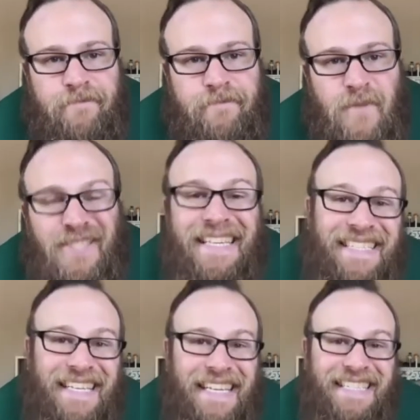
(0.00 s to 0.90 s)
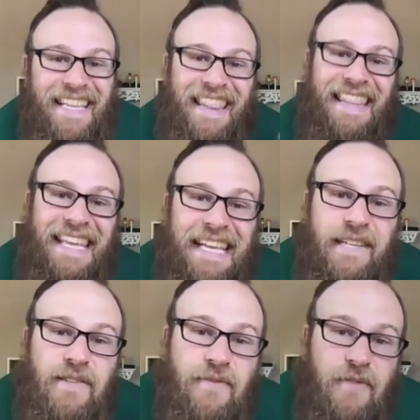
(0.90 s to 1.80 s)
You see, it's in
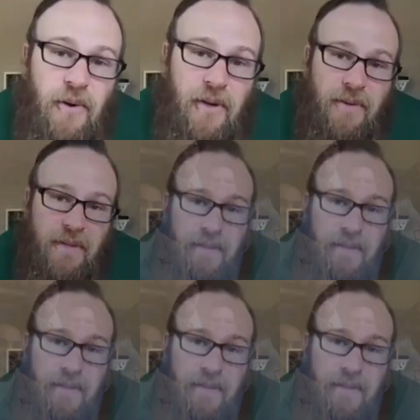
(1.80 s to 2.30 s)
these photos